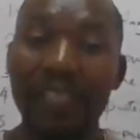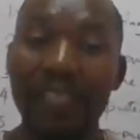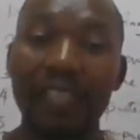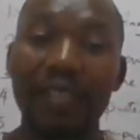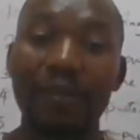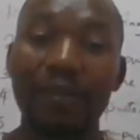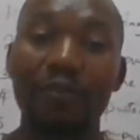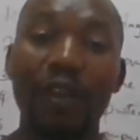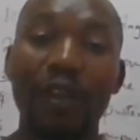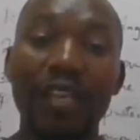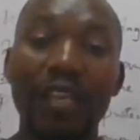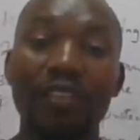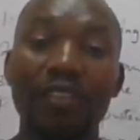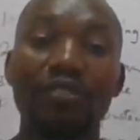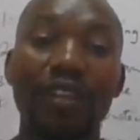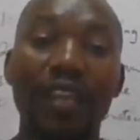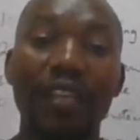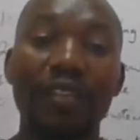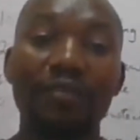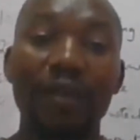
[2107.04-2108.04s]
ask him, where did
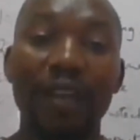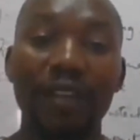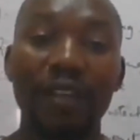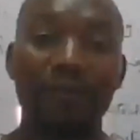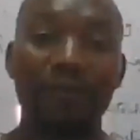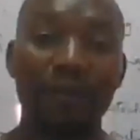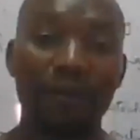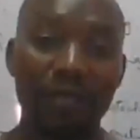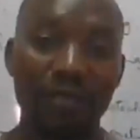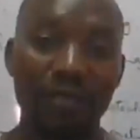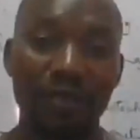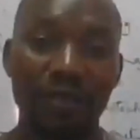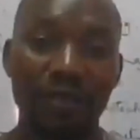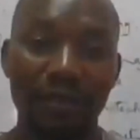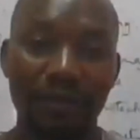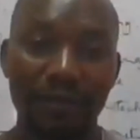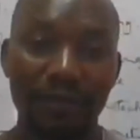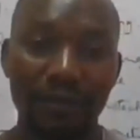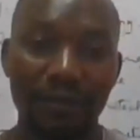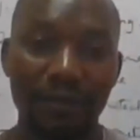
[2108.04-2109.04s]
you get my
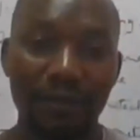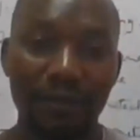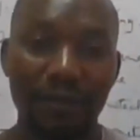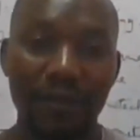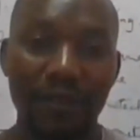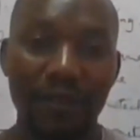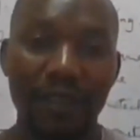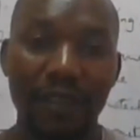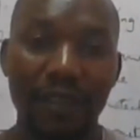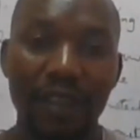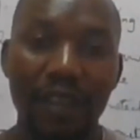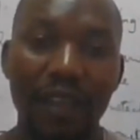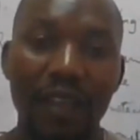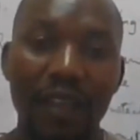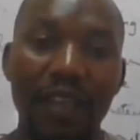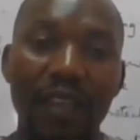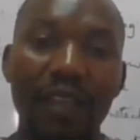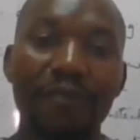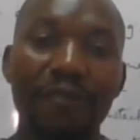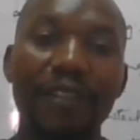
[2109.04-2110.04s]
information?
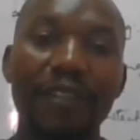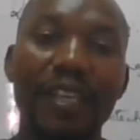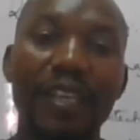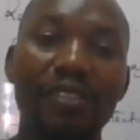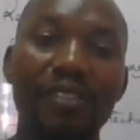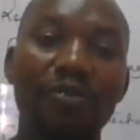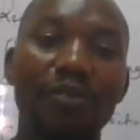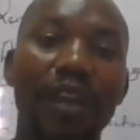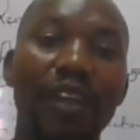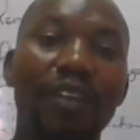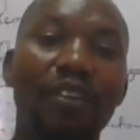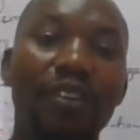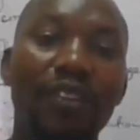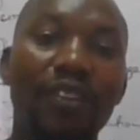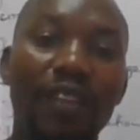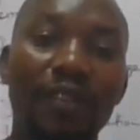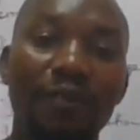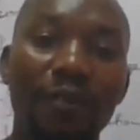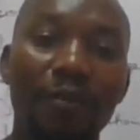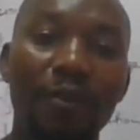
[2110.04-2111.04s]
If he tells you where you got
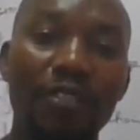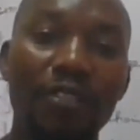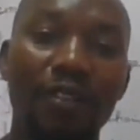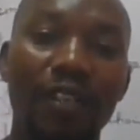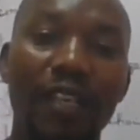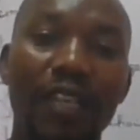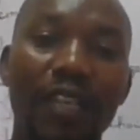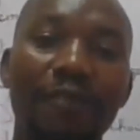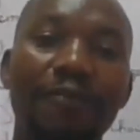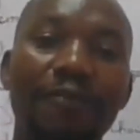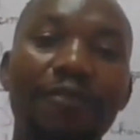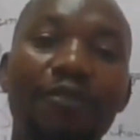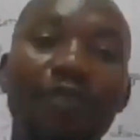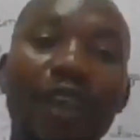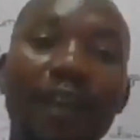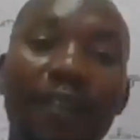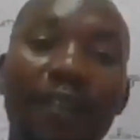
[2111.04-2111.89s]
the information, if you